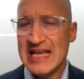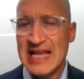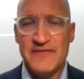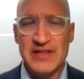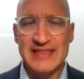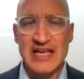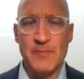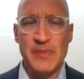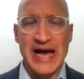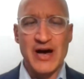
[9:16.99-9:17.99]
If you think
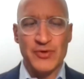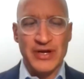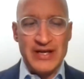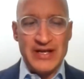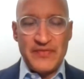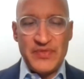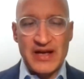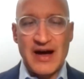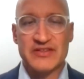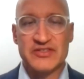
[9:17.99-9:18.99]
about the
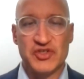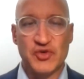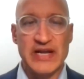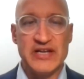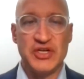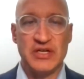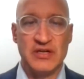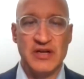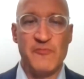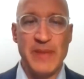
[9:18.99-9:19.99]

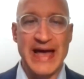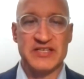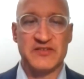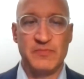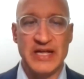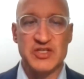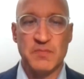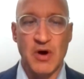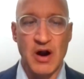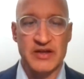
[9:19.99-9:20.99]
concentration of passive
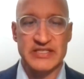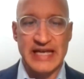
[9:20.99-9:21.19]
benchmarks